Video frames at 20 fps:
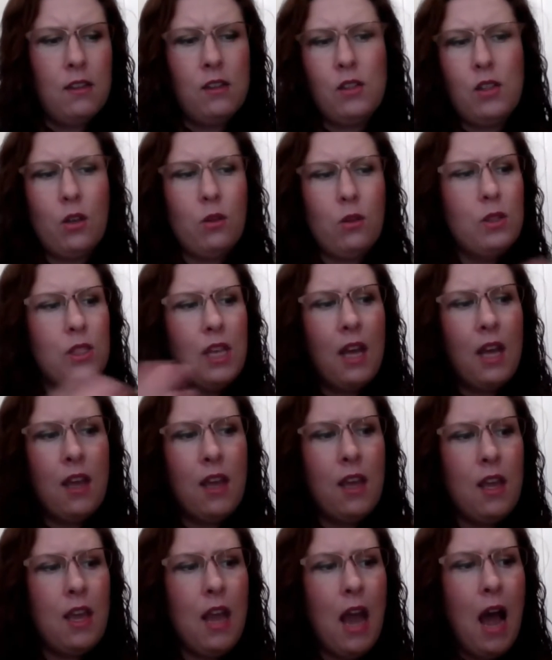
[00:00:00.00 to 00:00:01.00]
so
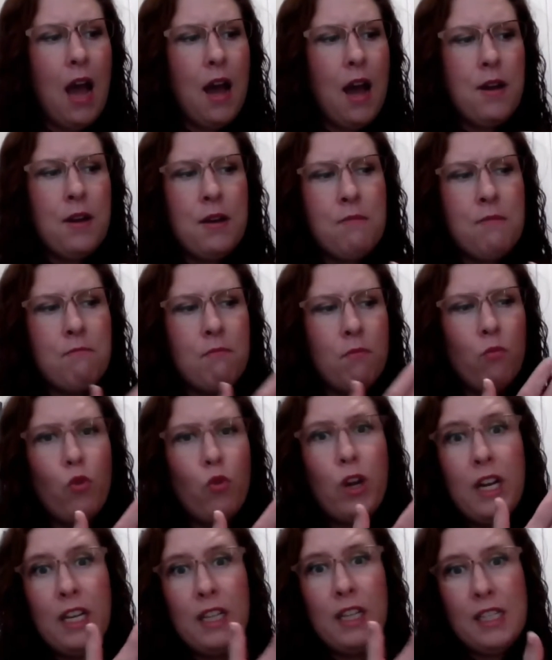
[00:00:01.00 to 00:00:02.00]
say I'm
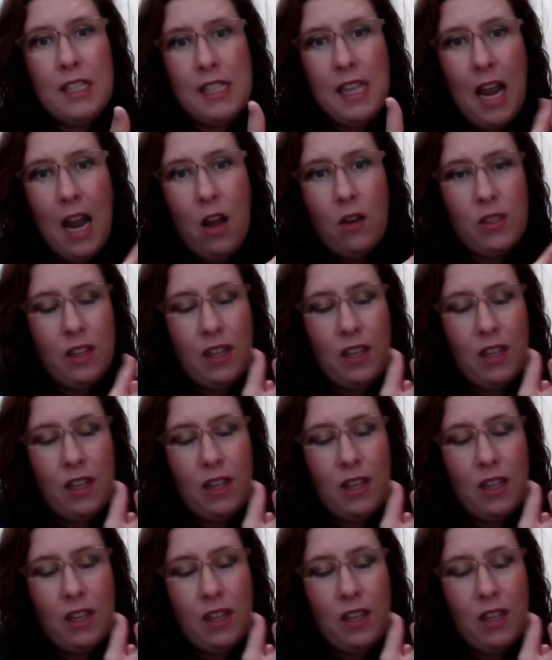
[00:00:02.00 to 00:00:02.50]
renting this house,